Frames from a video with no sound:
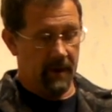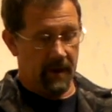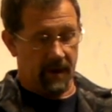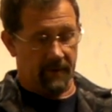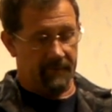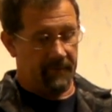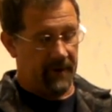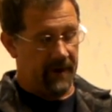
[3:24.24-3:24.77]

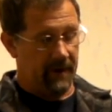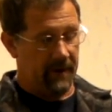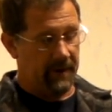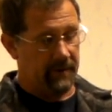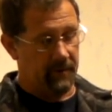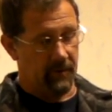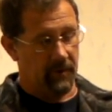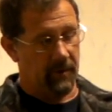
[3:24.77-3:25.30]
a
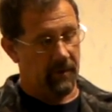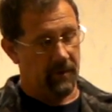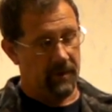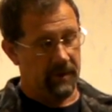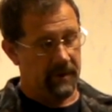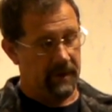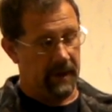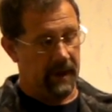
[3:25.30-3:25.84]
flaring
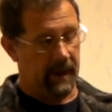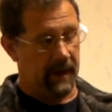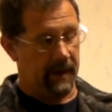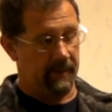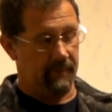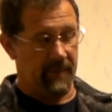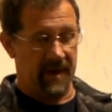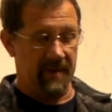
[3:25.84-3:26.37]
tool,
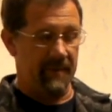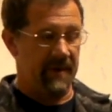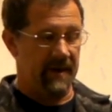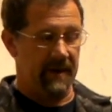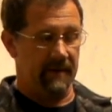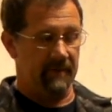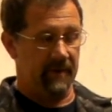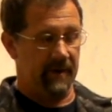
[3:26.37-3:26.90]
and maybe
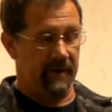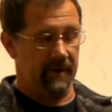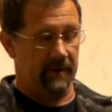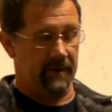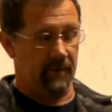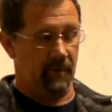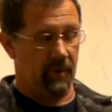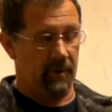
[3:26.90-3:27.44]
even
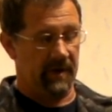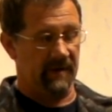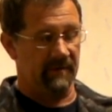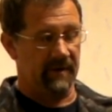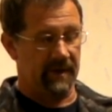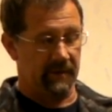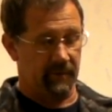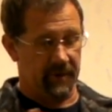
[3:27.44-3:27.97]
you won't
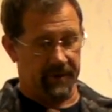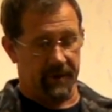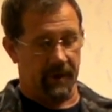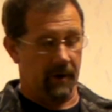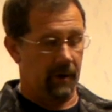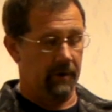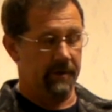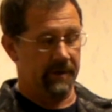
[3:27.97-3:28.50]
even with the
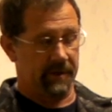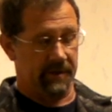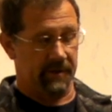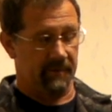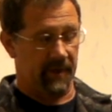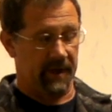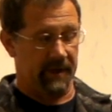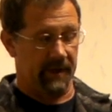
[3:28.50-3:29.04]
hoses,
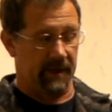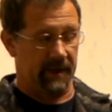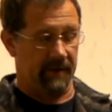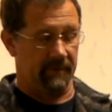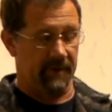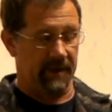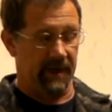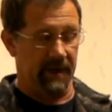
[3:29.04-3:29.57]
you might not
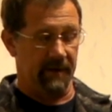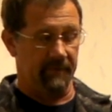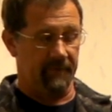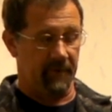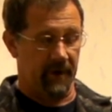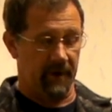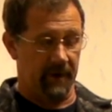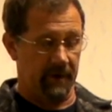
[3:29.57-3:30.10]
even need a
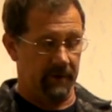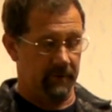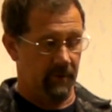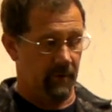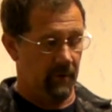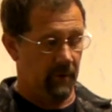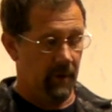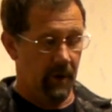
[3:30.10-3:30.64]
flaring
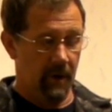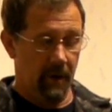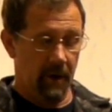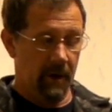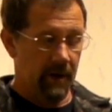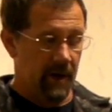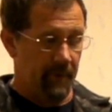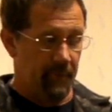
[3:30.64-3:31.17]
tool.
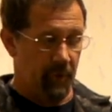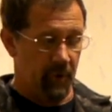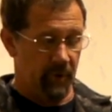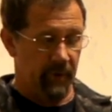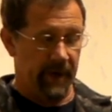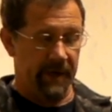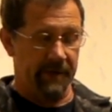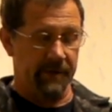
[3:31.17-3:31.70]
A couple
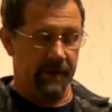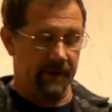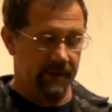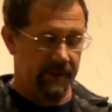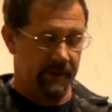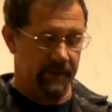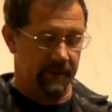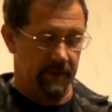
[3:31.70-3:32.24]
of
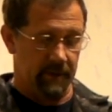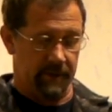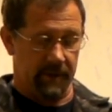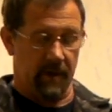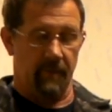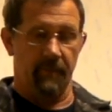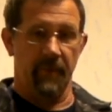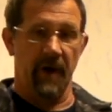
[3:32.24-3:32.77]
wrenches,
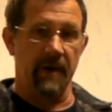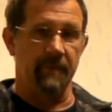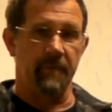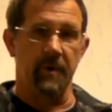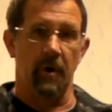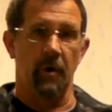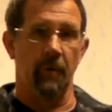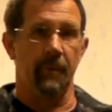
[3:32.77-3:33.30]
some
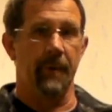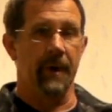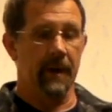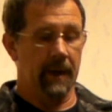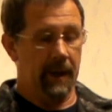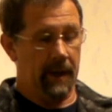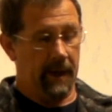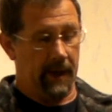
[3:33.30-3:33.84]
pipe dope,
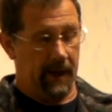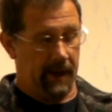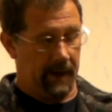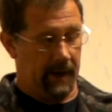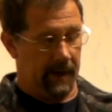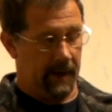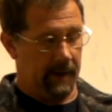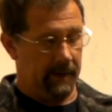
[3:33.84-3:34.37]

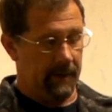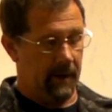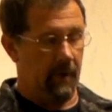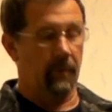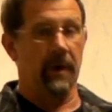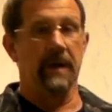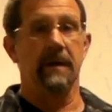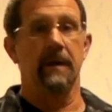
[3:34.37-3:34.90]
and
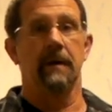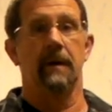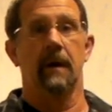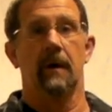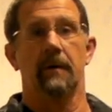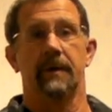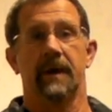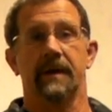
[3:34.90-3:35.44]
away you
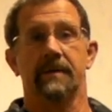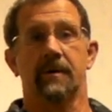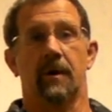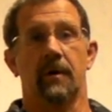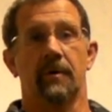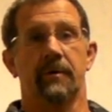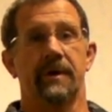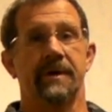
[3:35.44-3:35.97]
go. That's
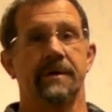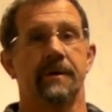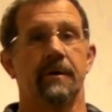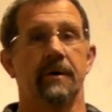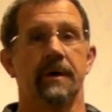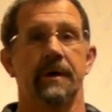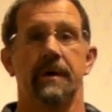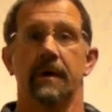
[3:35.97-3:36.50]
all there is
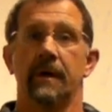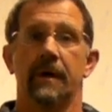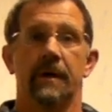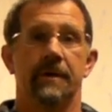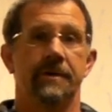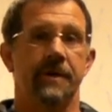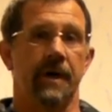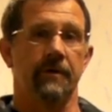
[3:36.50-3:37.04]
to it.
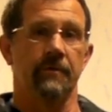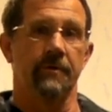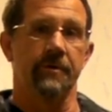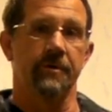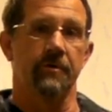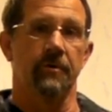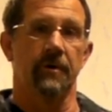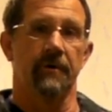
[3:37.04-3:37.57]
General
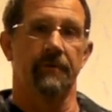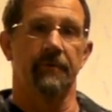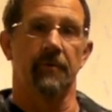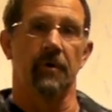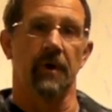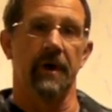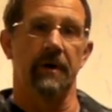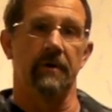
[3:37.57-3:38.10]
Store of
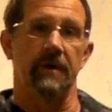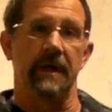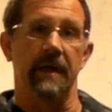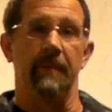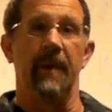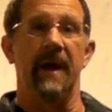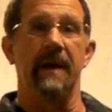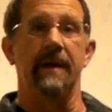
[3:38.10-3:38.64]
Floyd on
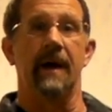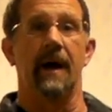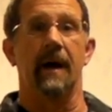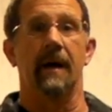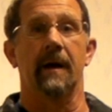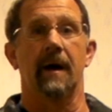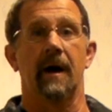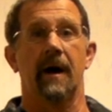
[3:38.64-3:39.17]

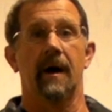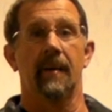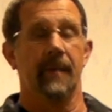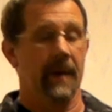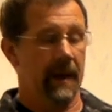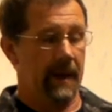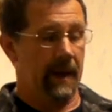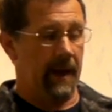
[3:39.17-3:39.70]

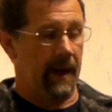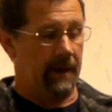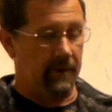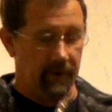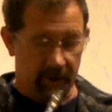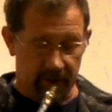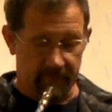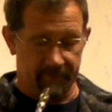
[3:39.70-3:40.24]
eBay.com, and
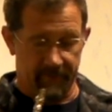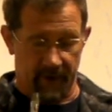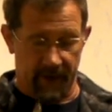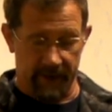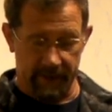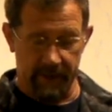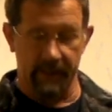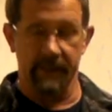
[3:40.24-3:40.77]
you can
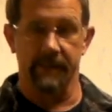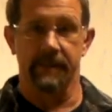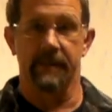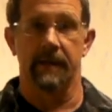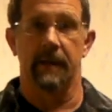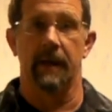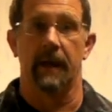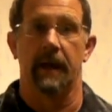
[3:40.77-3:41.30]
find these
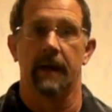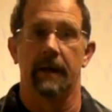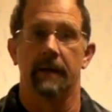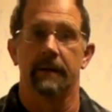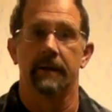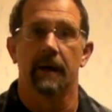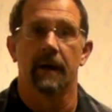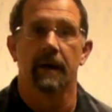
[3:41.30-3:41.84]

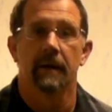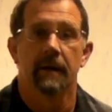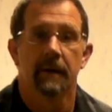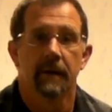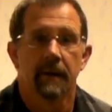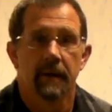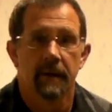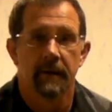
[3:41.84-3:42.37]
and
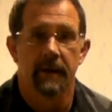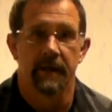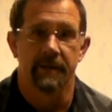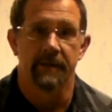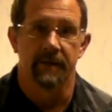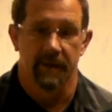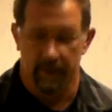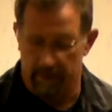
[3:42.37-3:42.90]

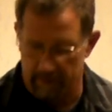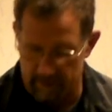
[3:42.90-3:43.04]
get you